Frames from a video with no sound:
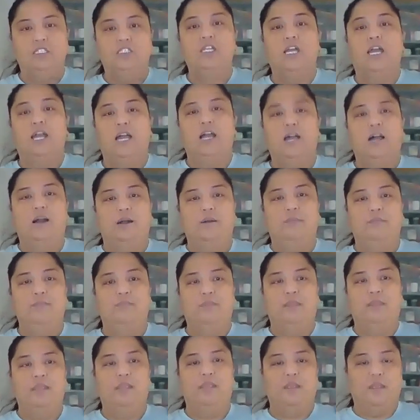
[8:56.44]

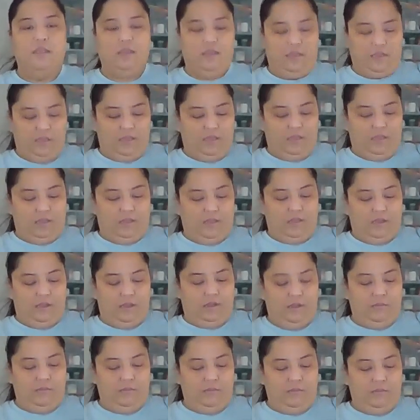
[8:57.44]
can.
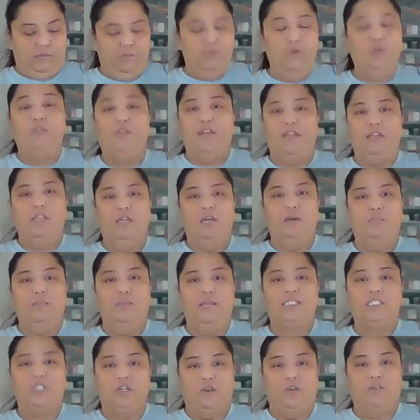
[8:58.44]
Moving the
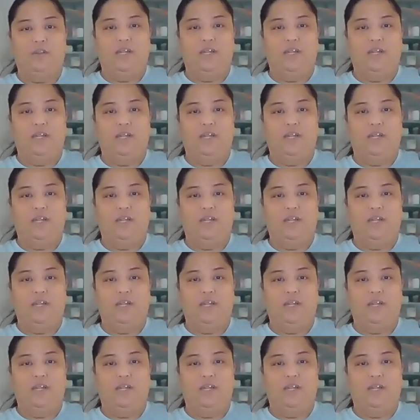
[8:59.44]
mixer